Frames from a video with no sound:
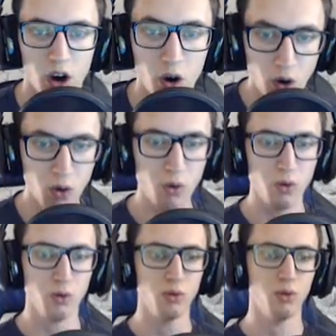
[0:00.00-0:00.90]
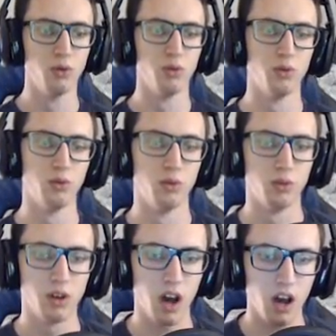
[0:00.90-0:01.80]
Ooh.
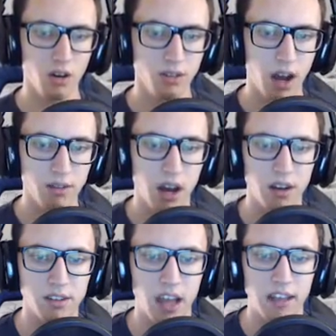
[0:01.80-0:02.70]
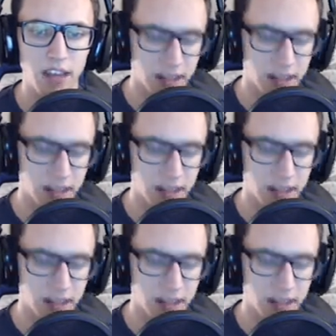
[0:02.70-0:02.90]
Oh, no, tank.